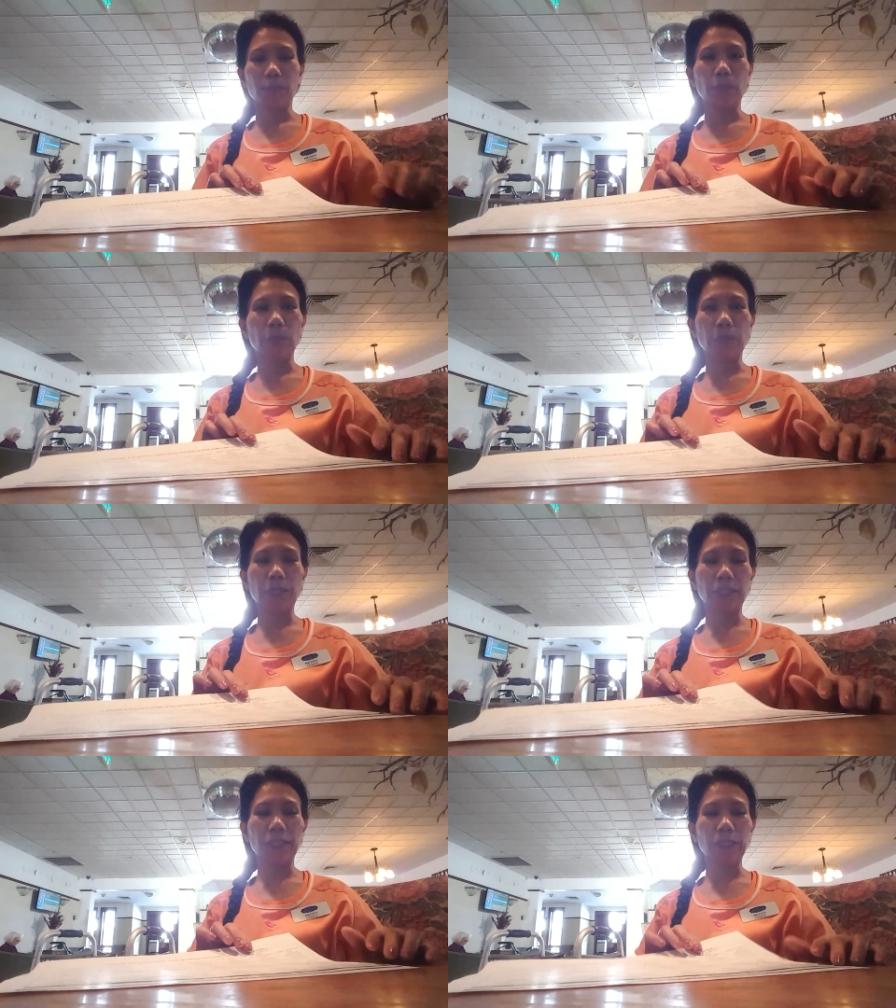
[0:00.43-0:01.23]
Oh,
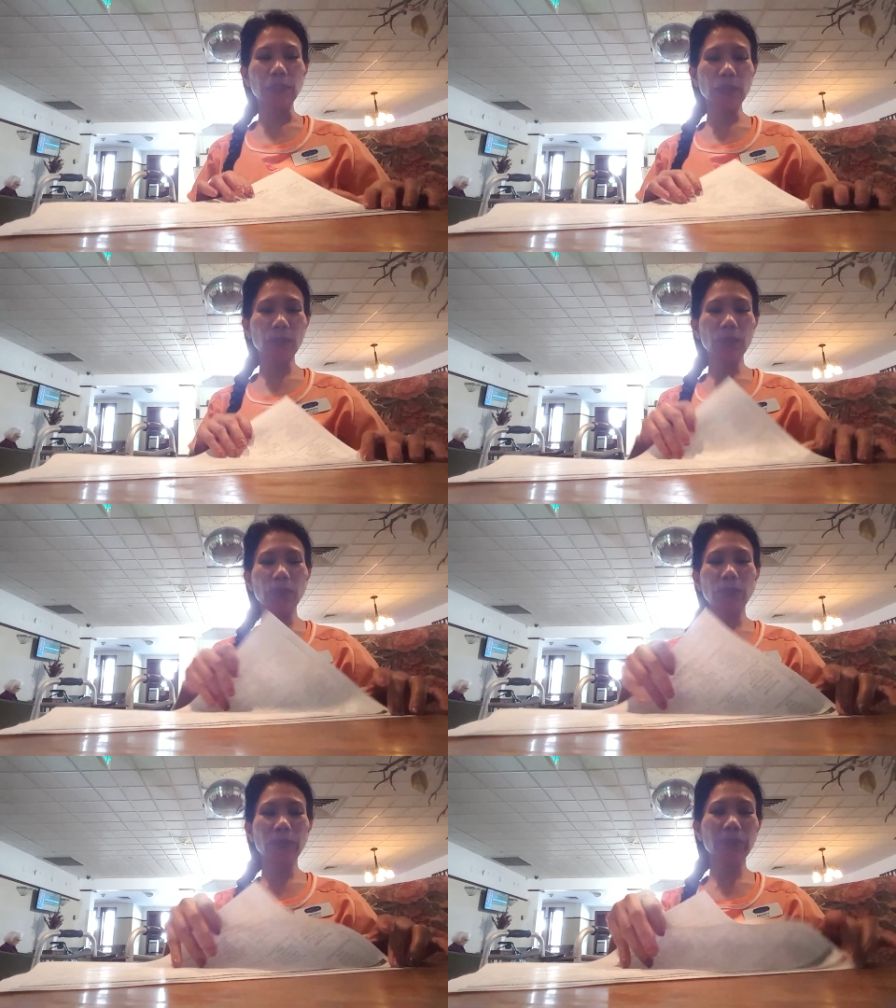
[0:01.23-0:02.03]

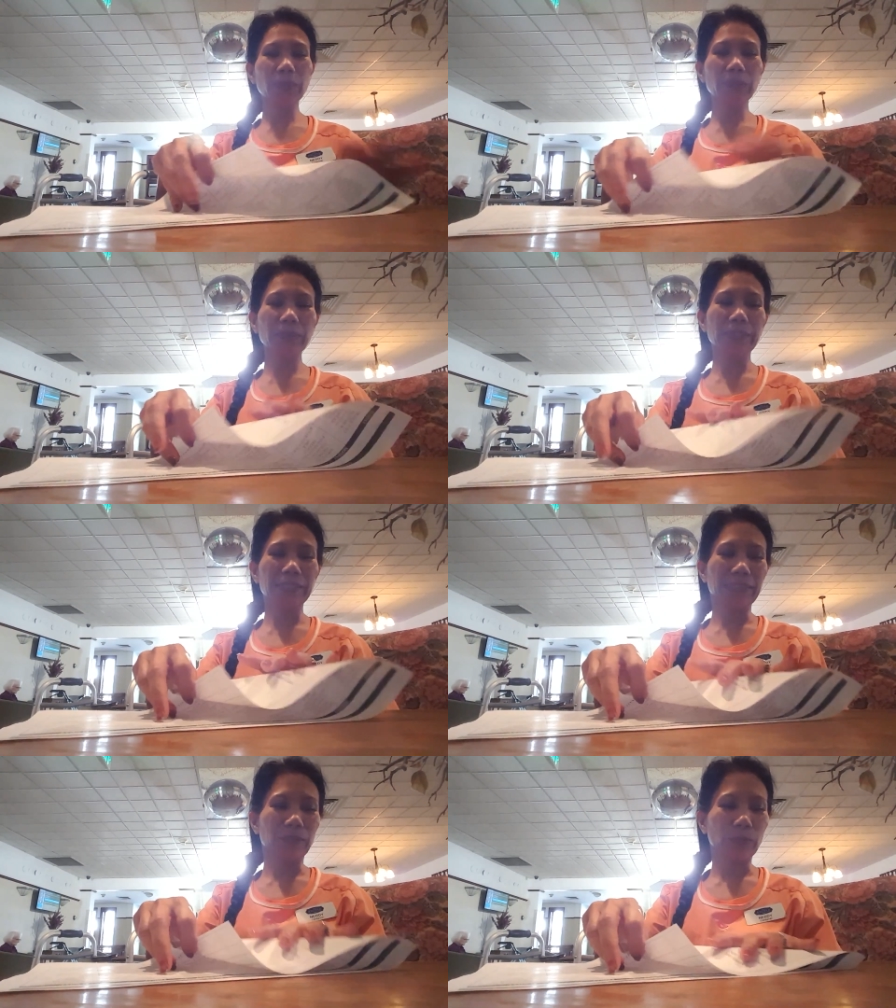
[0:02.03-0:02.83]
hello!
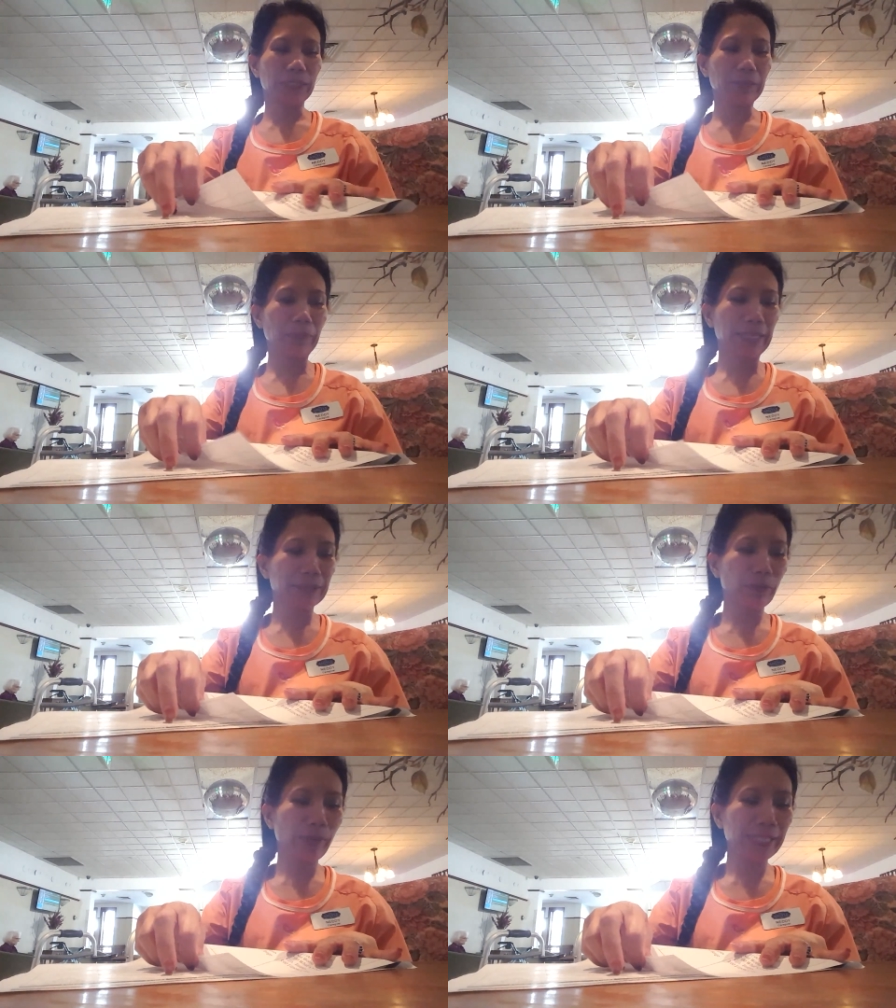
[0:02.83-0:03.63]
Welcome back
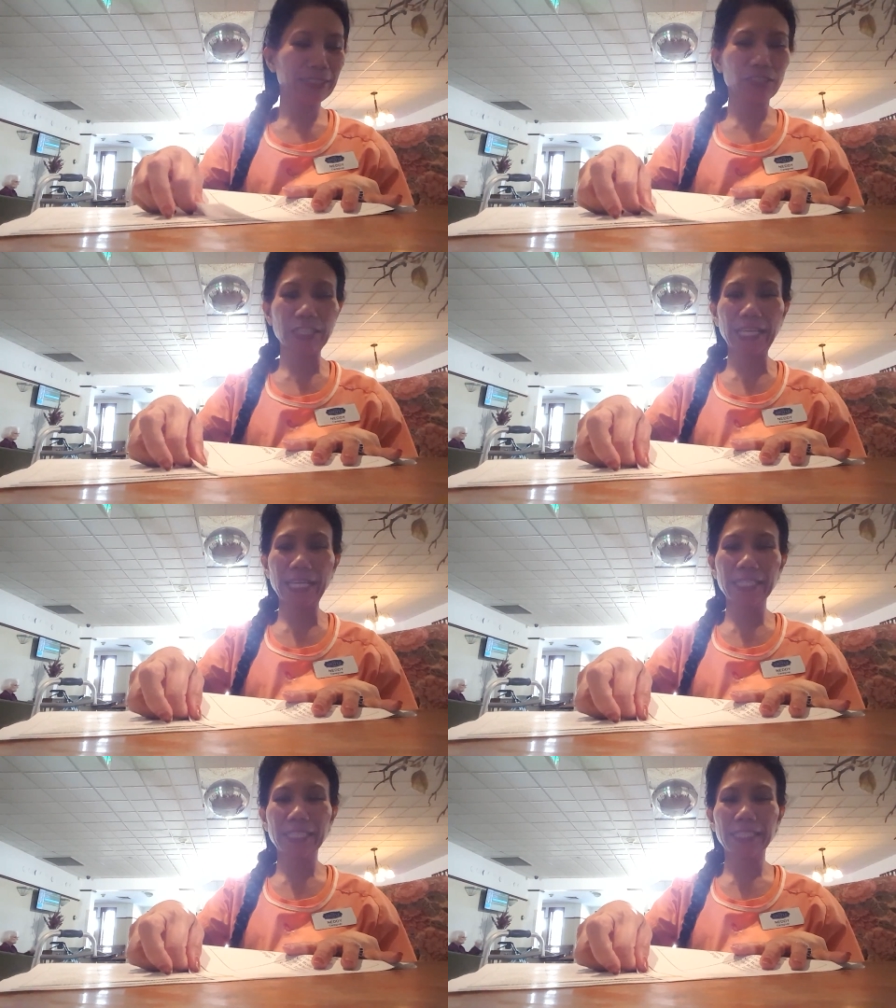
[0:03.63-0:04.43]
to my
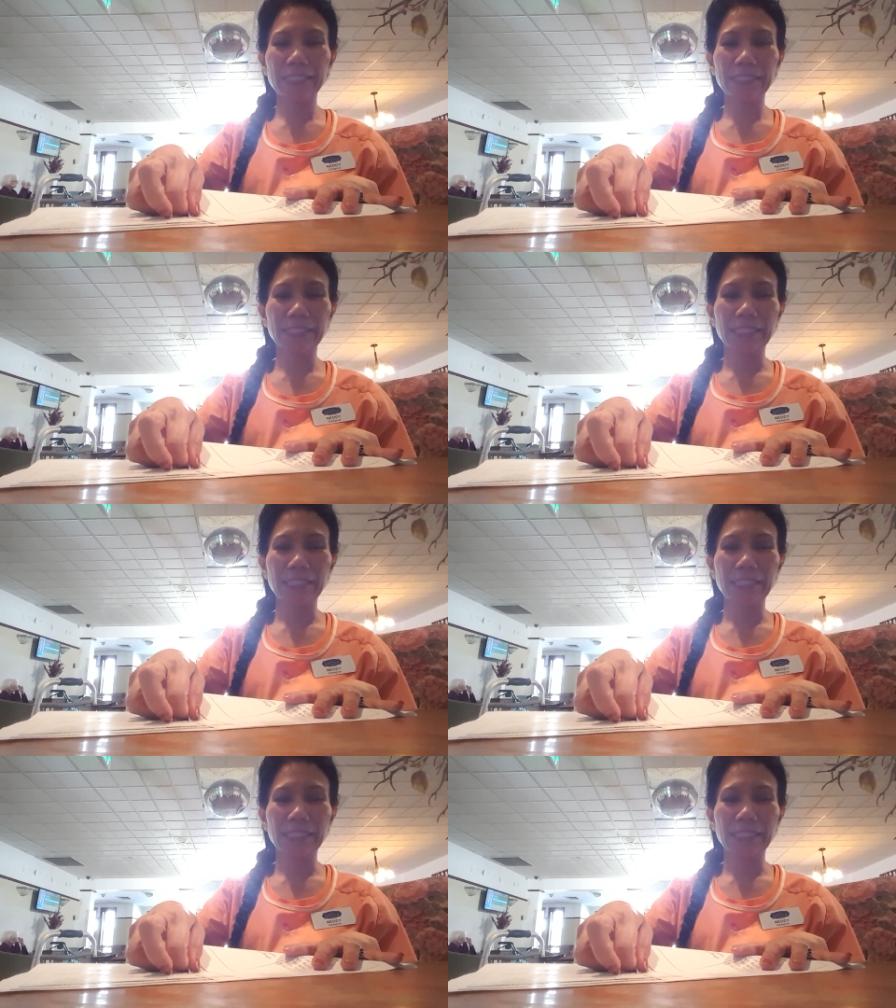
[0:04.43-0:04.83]
channel.